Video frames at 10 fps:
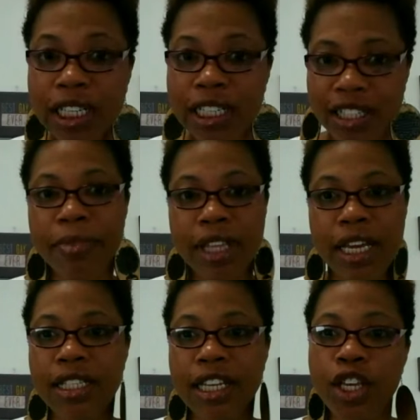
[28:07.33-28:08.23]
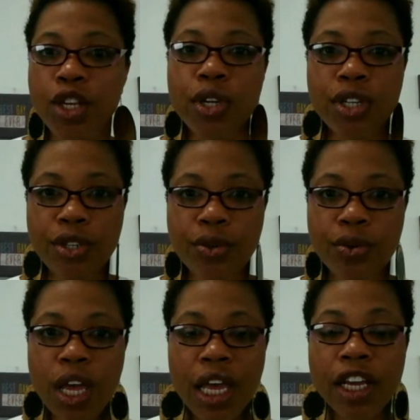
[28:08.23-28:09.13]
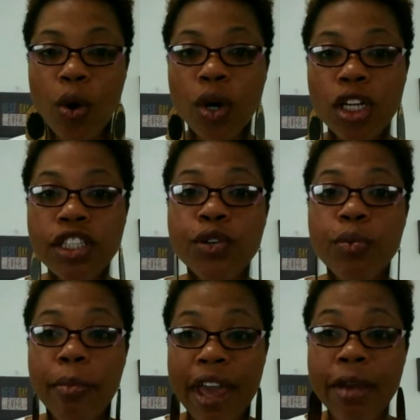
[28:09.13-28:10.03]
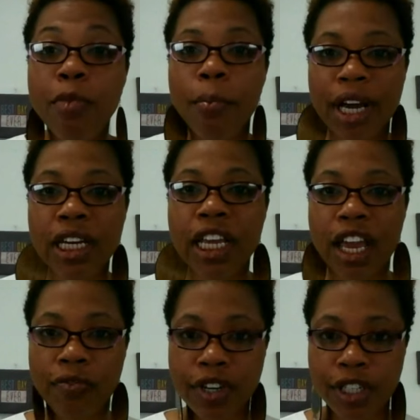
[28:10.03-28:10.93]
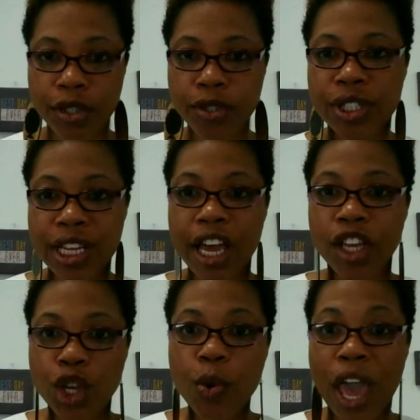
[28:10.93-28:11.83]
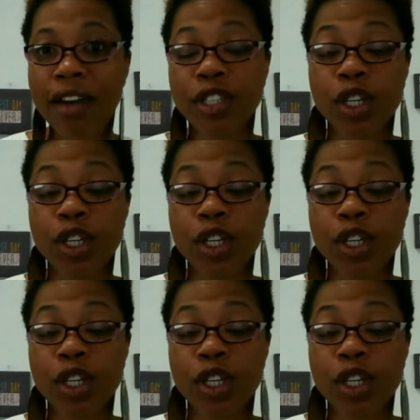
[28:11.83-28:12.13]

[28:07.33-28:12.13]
some things that you can do. In order to make more money and reduce debt, you have